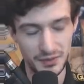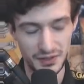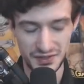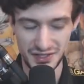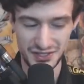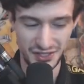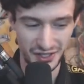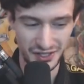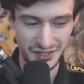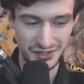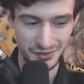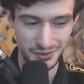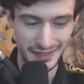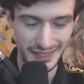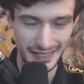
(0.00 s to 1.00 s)
because it's starting
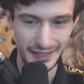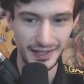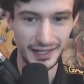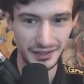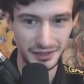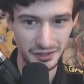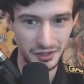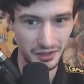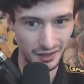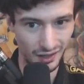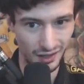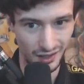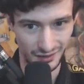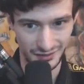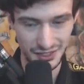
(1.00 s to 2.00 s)
to get a little long.